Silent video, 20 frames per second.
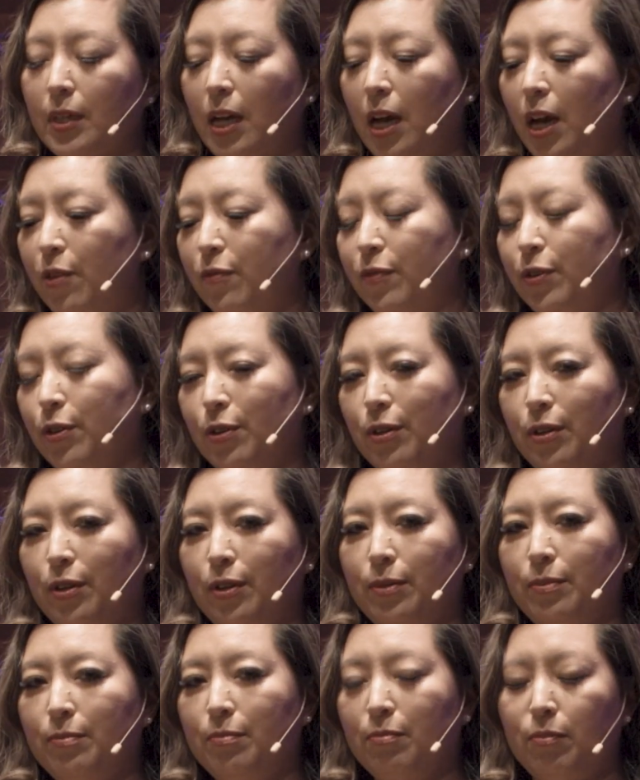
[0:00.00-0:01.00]
I've
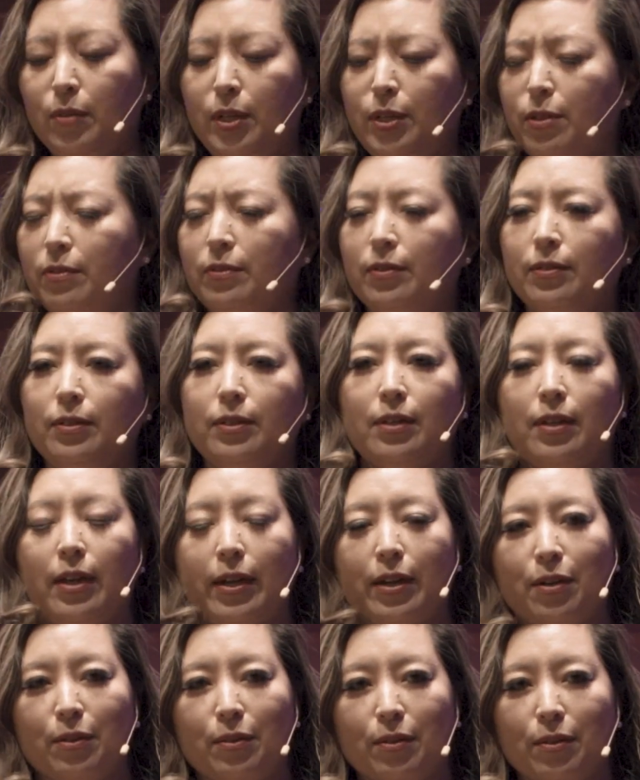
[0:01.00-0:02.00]
heard you don't look
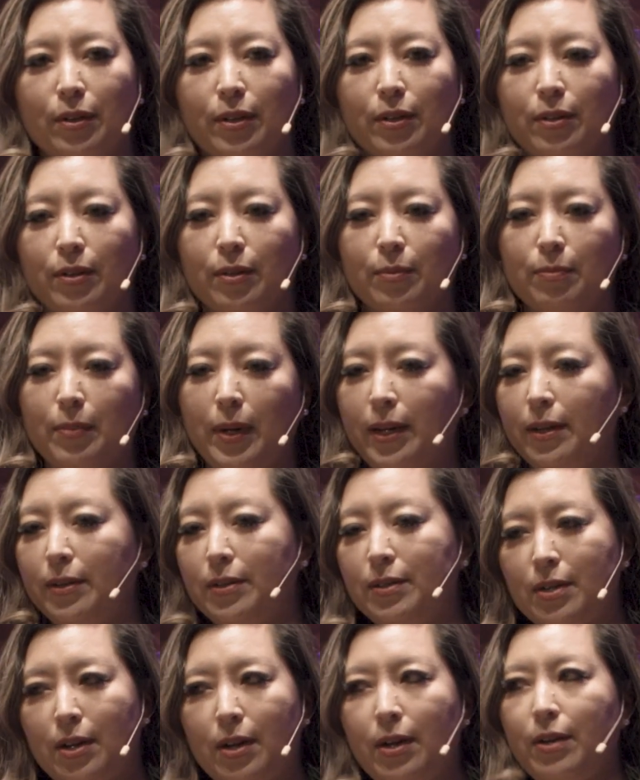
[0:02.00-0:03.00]
like a lawyer my
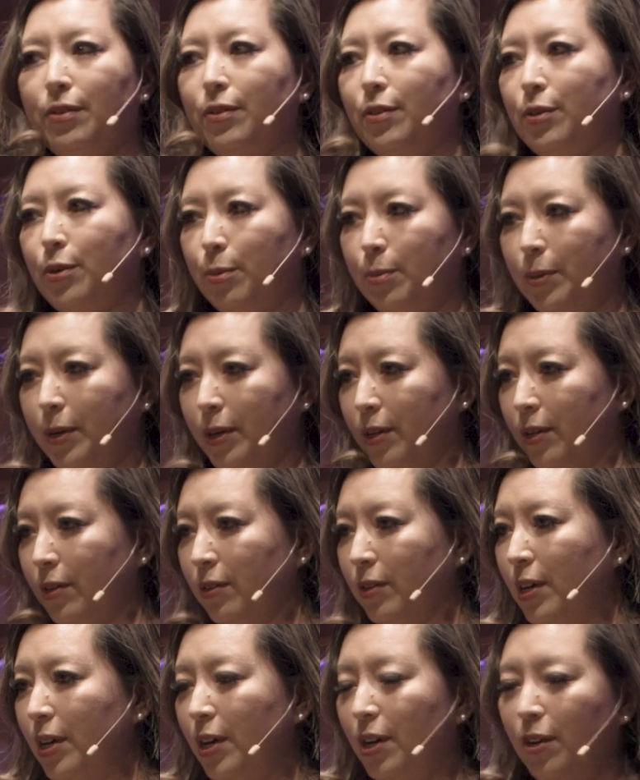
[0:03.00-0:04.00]
entire career,